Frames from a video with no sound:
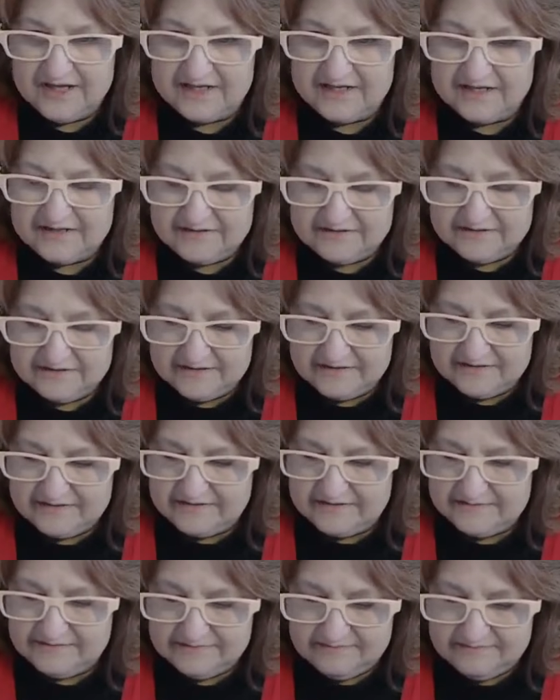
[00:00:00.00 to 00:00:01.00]
and
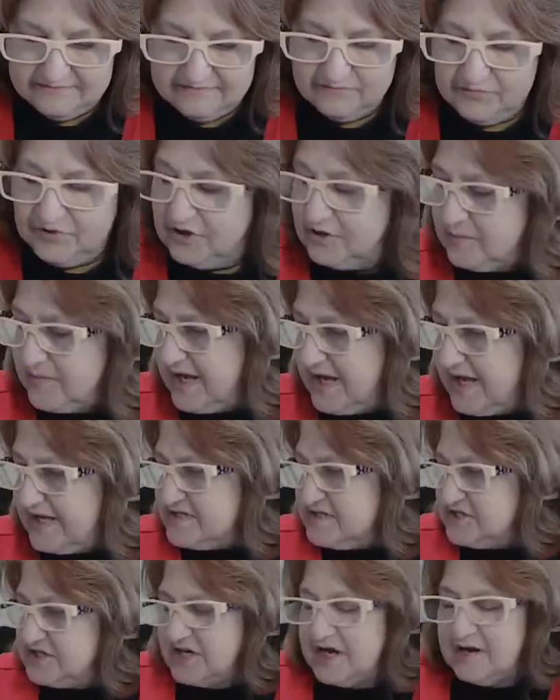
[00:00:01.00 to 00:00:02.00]
put on my
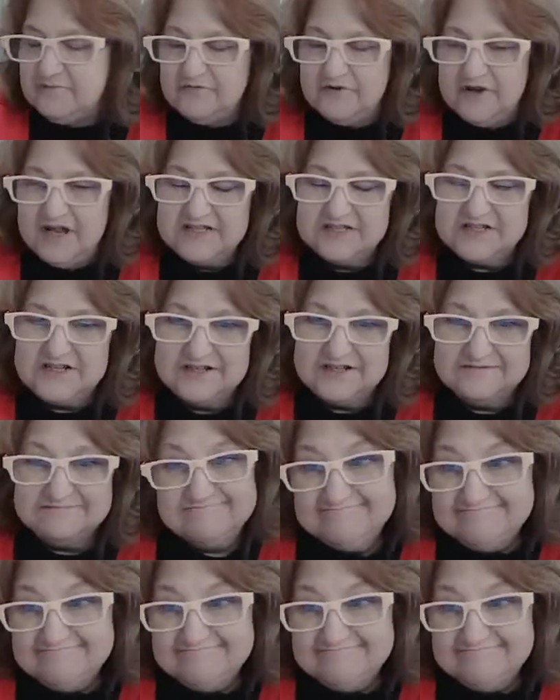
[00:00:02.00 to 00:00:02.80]
Etsy shop for next year.